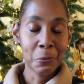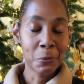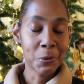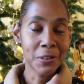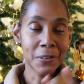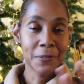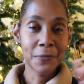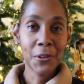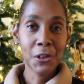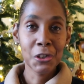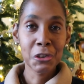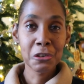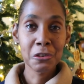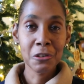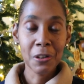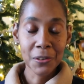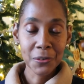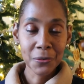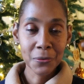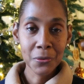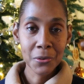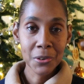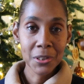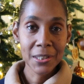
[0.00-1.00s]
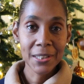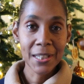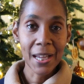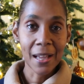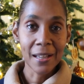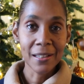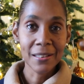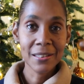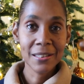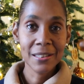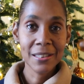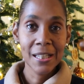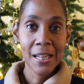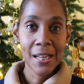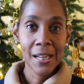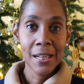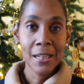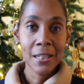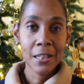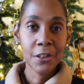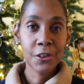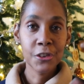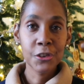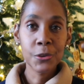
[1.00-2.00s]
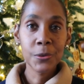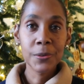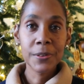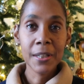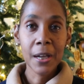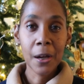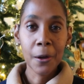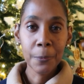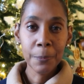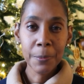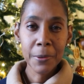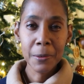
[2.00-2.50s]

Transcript: Was it very stressful? Yes. Because you tell